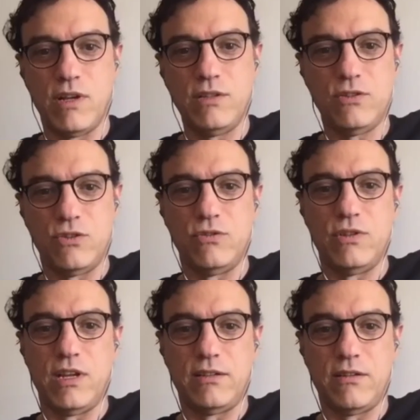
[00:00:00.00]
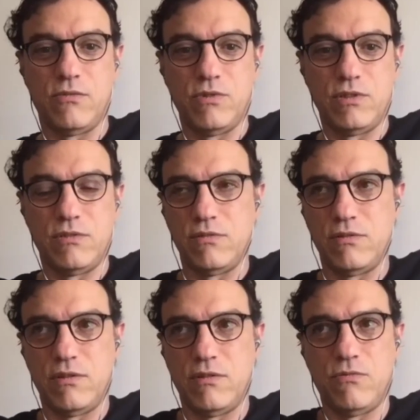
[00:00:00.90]
to do that i was
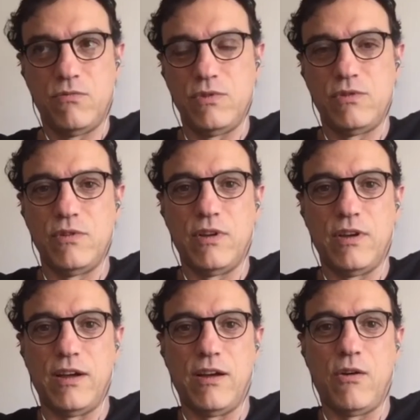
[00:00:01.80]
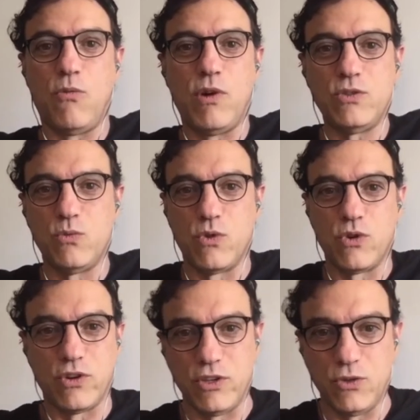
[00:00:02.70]
it was uh, I want to
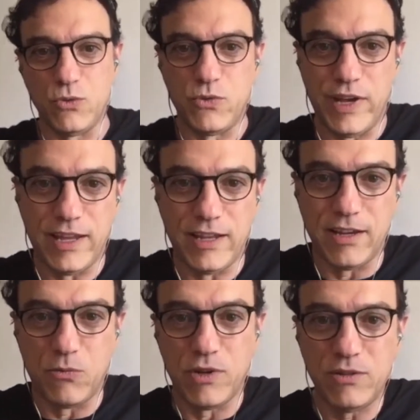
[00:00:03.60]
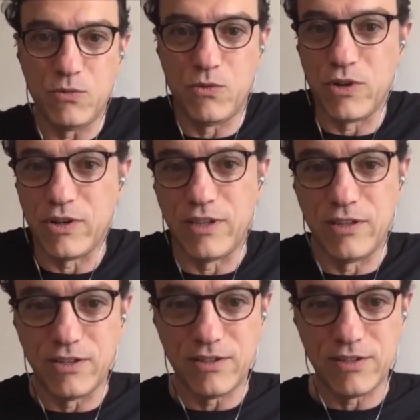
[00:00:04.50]
work at UN. I want to work in
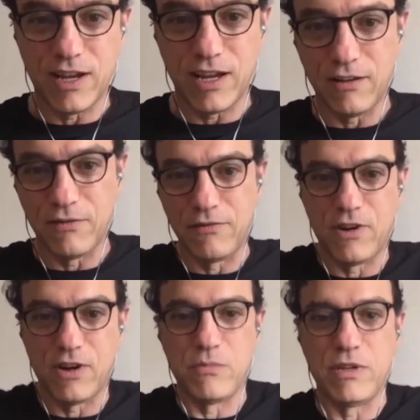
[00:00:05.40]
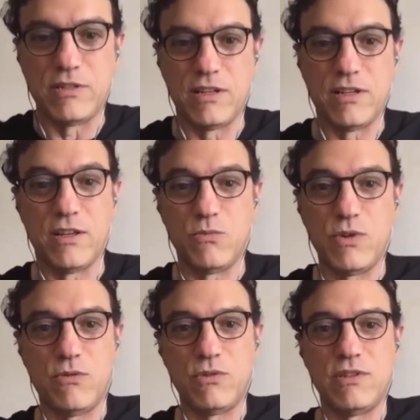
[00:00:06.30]
this kind of environment. And then
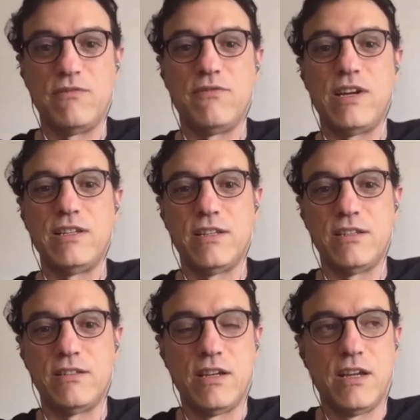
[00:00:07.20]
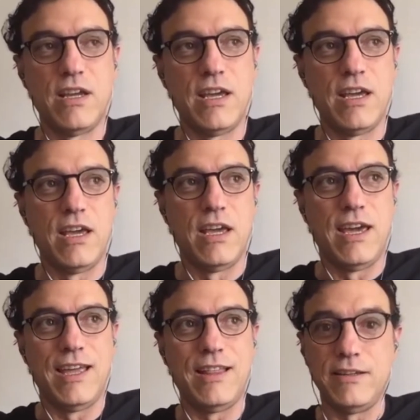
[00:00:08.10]
when I was invited,
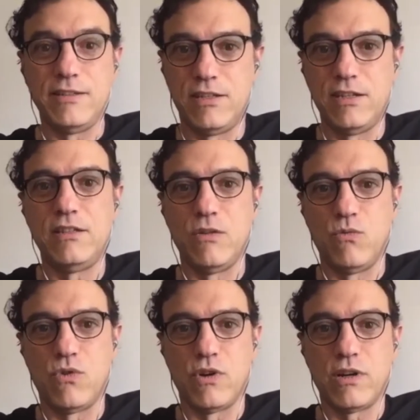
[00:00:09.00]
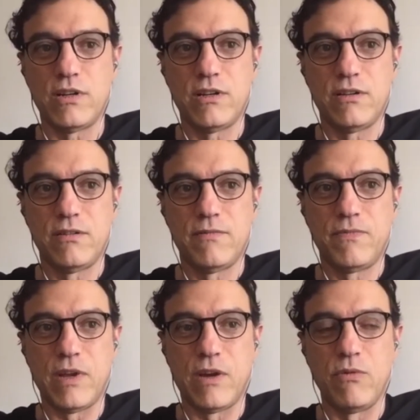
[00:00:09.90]
and I did the work,
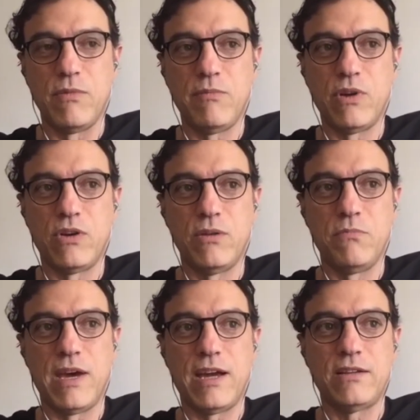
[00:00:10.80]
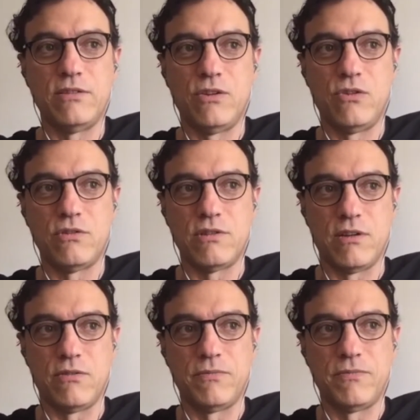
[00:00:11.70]
I remember going back to the
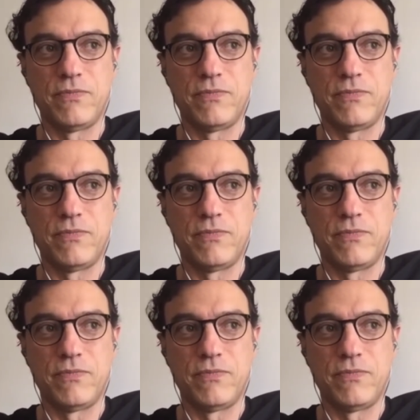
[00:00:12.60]
hotel,